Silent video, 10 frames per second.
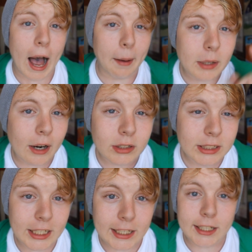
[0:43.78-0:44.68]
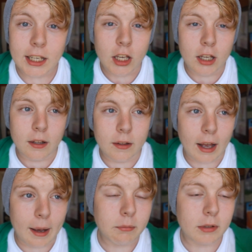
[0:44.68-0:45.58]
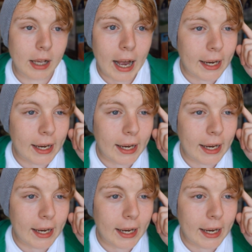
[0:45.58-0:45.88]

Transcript: I'm guaranteed, I'm,